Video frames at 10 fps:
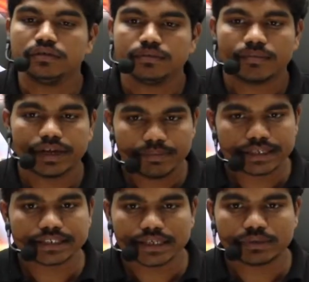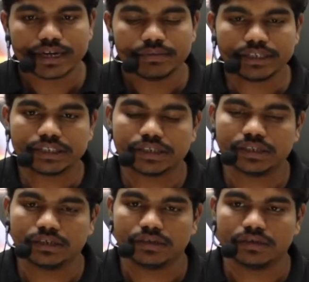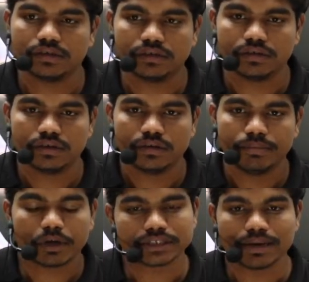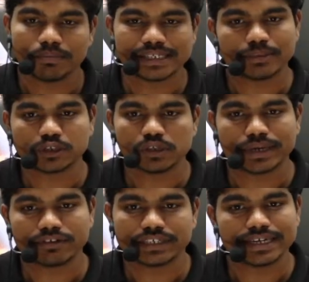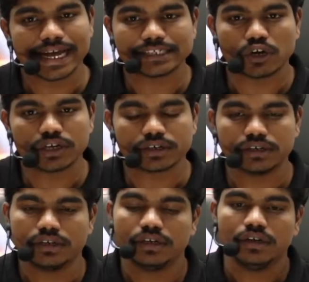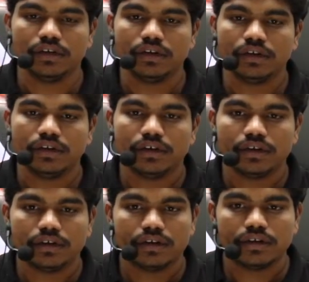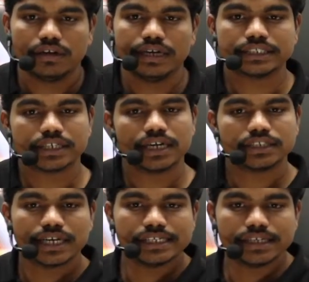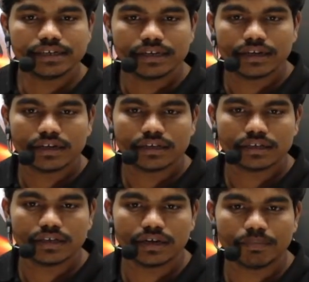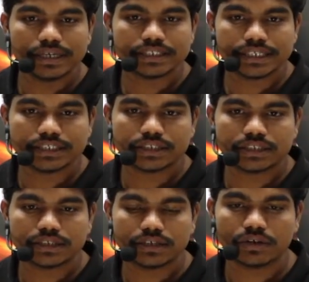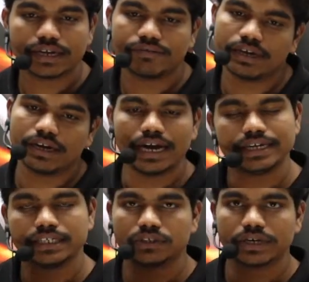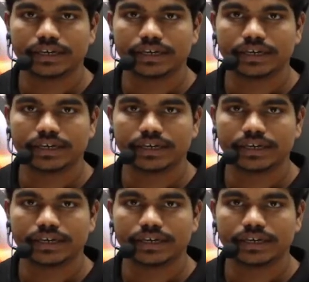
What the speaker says: In basic thermodynamics, because I am pretty much sure you might have seen Carnot, Ericsson and Stirling. Please teach. Okay, fine. I'll teach. Okay.